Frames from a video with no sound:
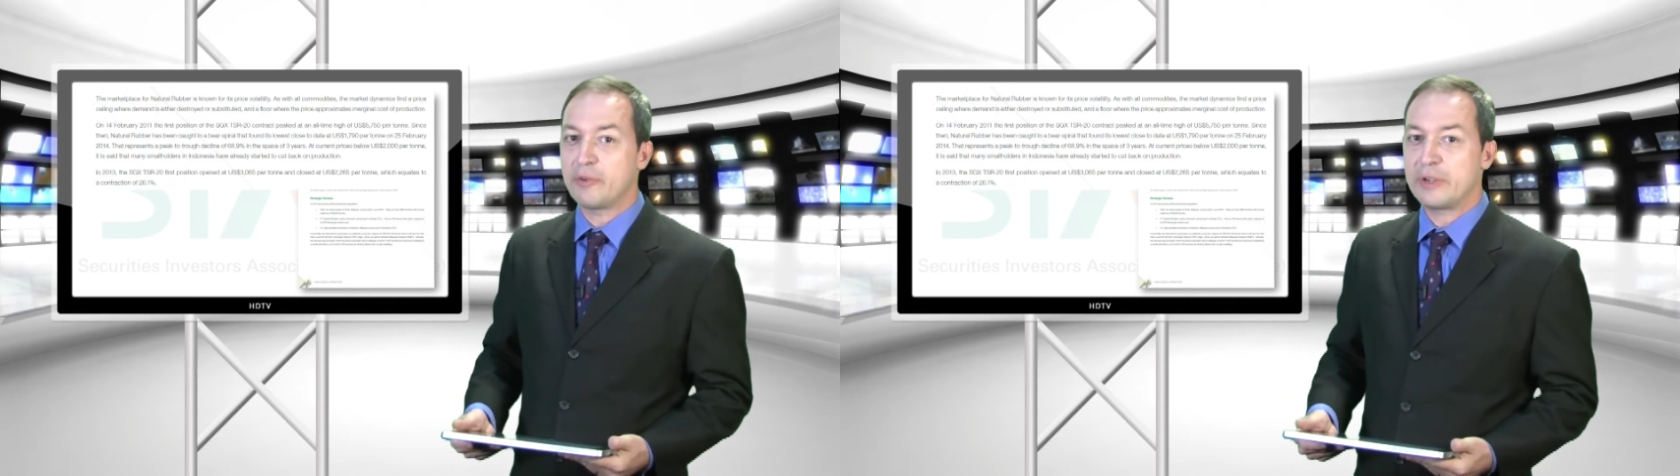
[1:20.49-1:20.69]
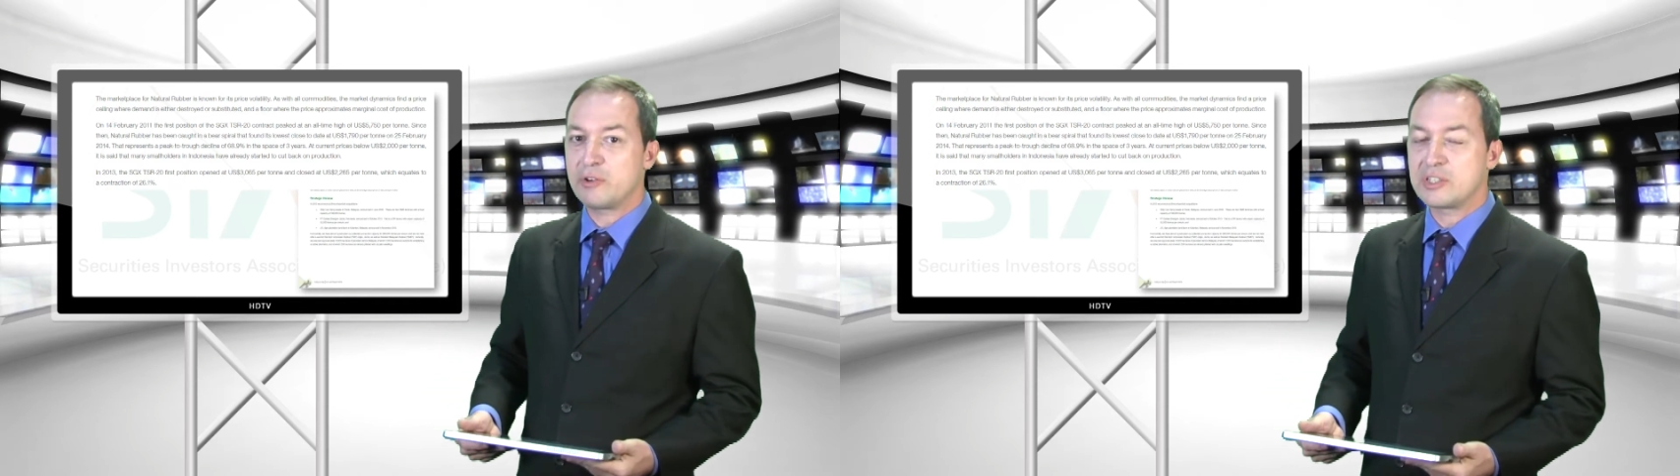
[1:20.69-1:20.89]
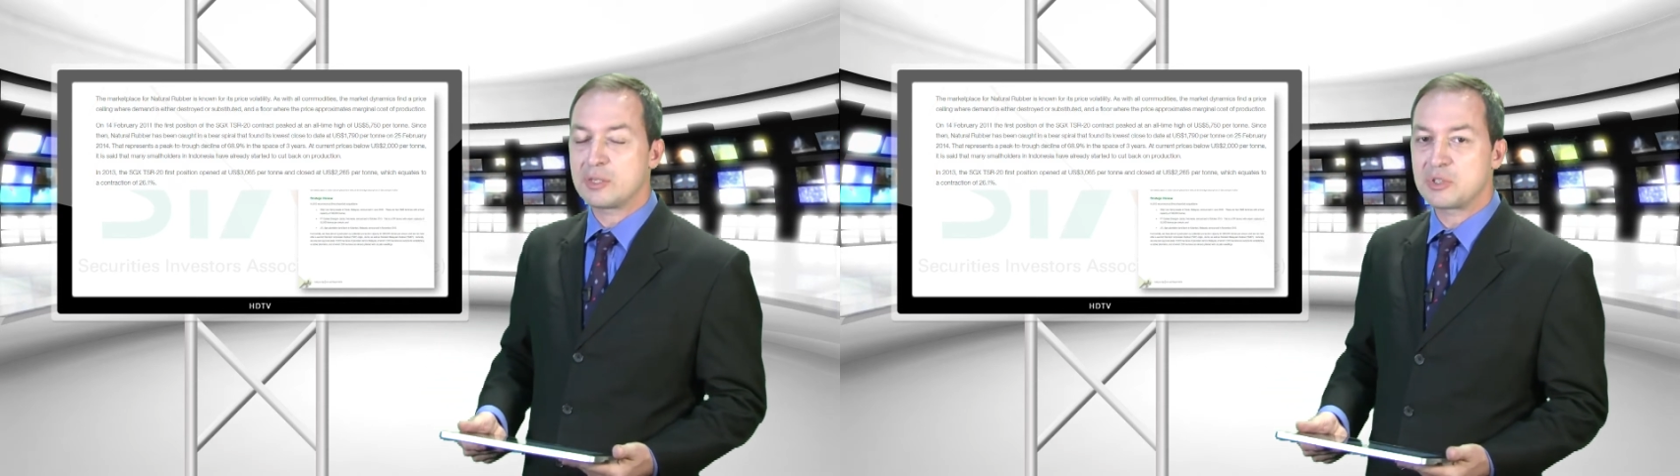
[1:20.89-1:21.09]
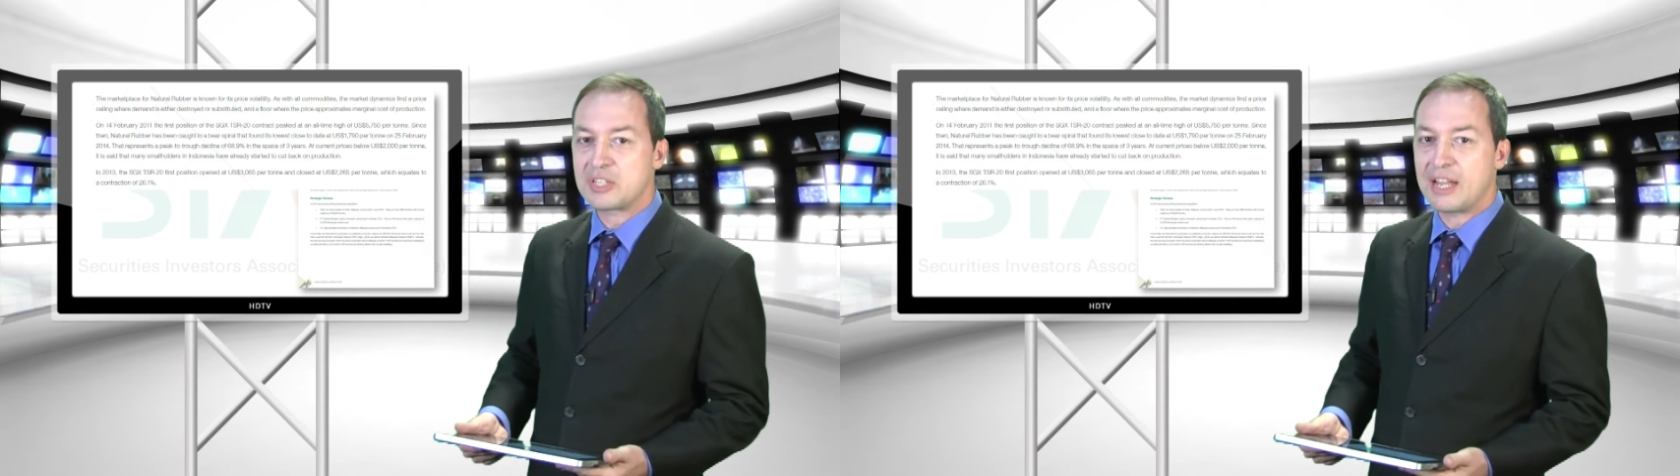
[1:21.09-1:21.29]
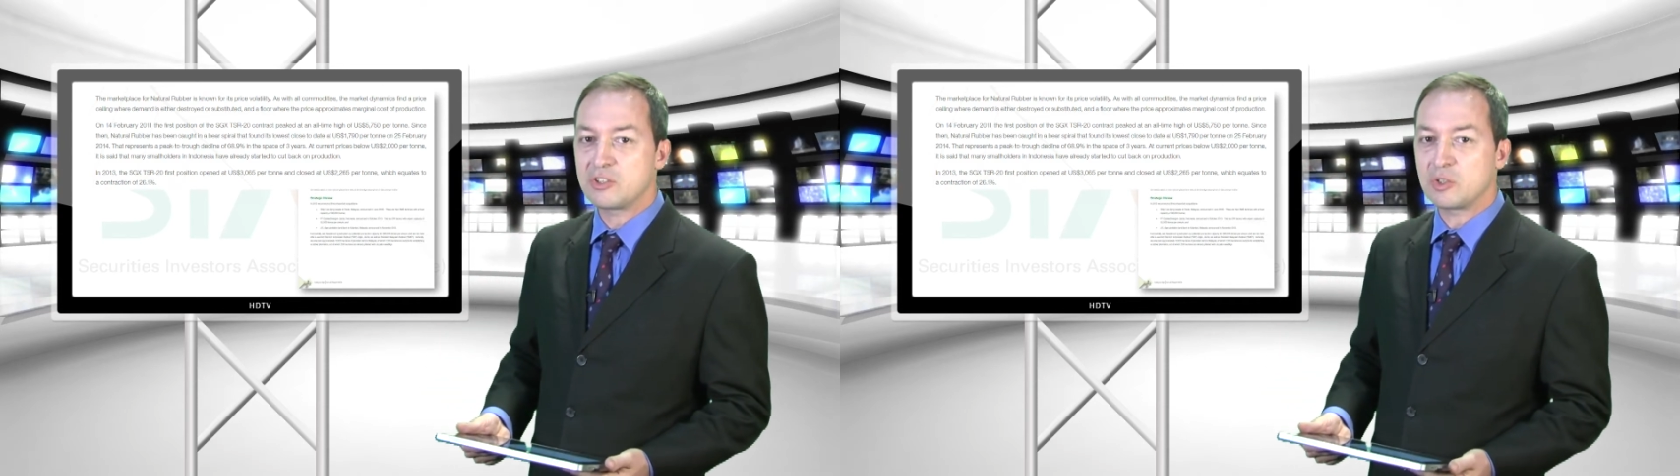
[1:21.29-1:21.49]
a very
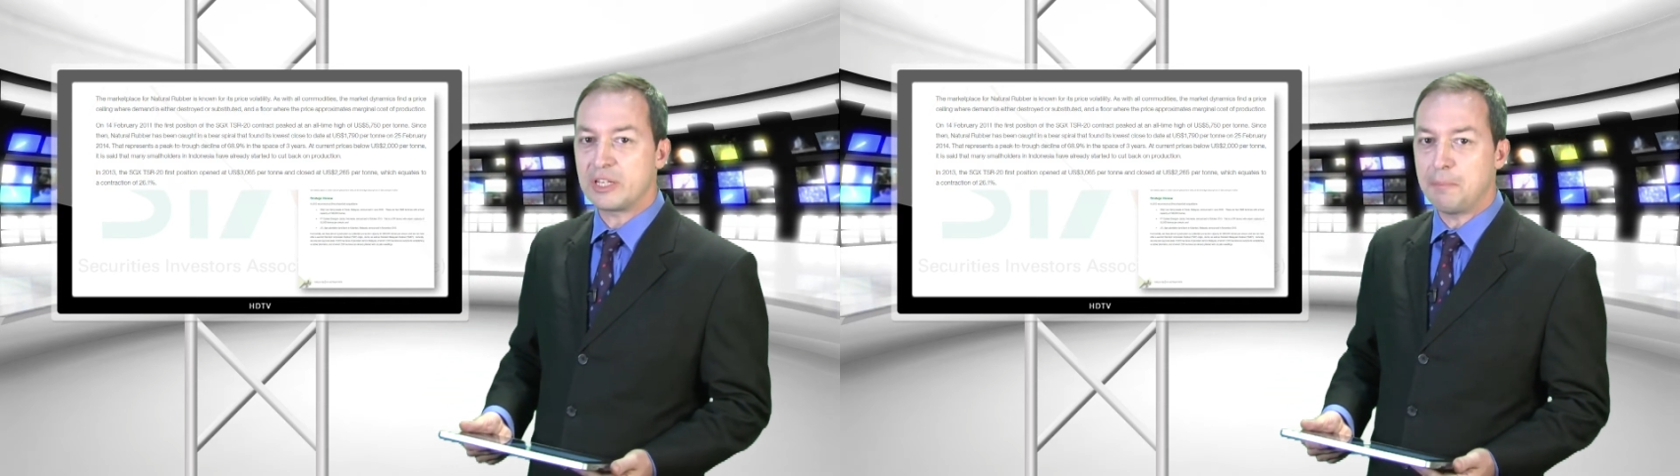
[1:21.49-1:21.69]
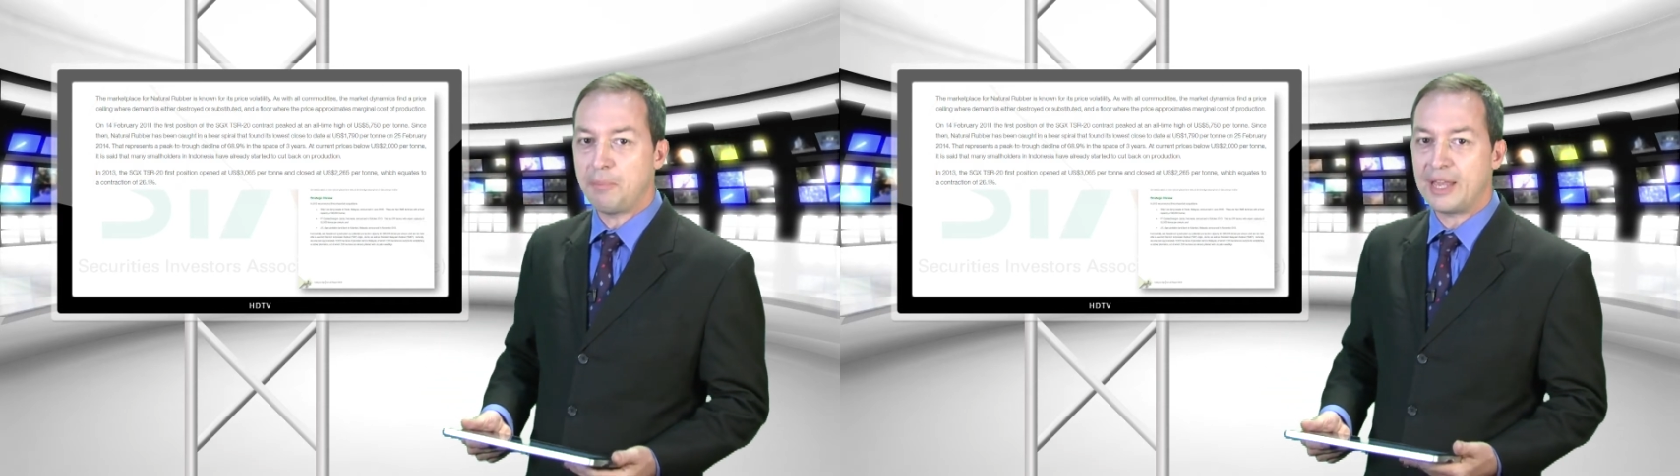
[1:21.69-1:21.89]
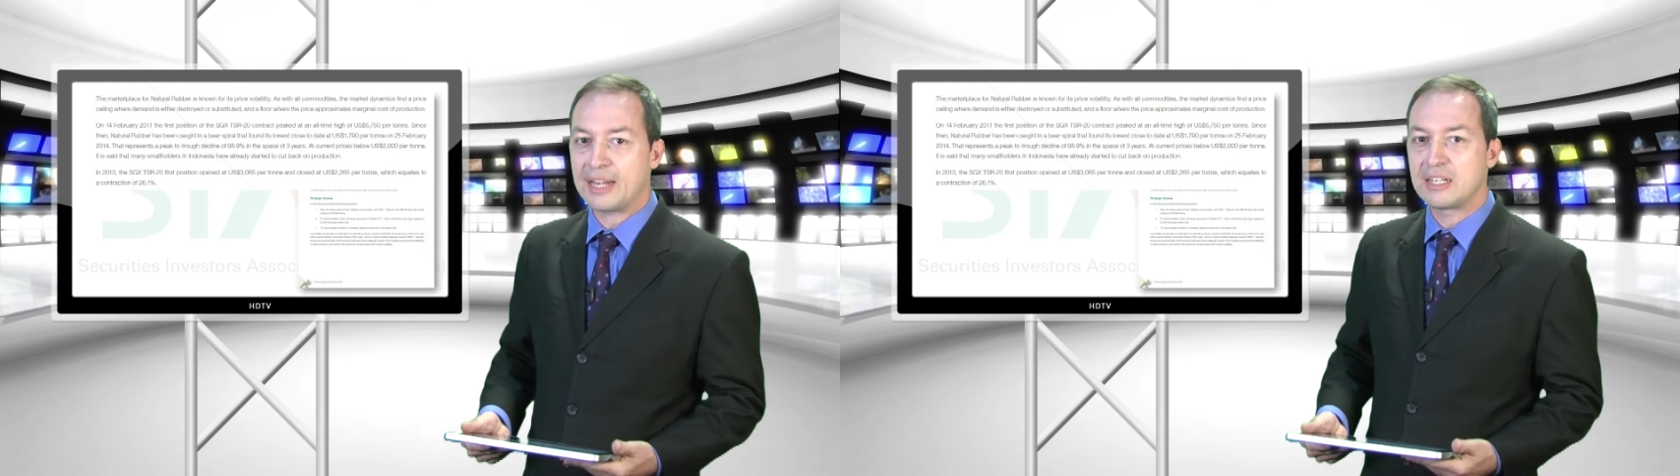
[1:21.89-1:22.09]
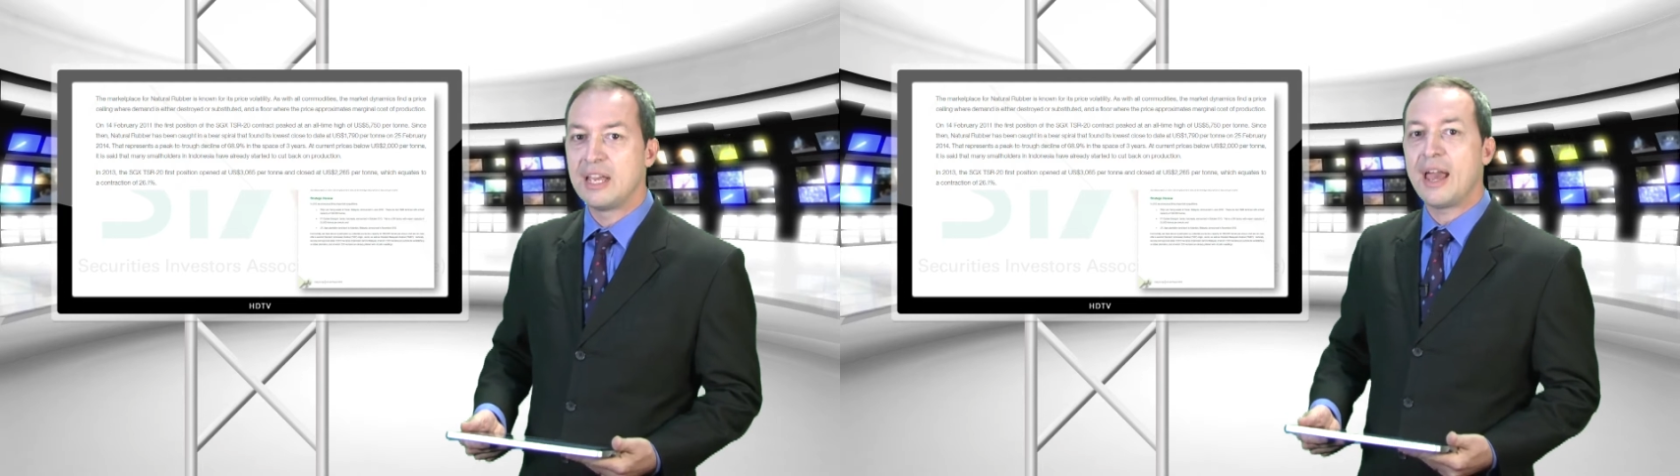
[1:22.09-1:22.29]
substantial impact,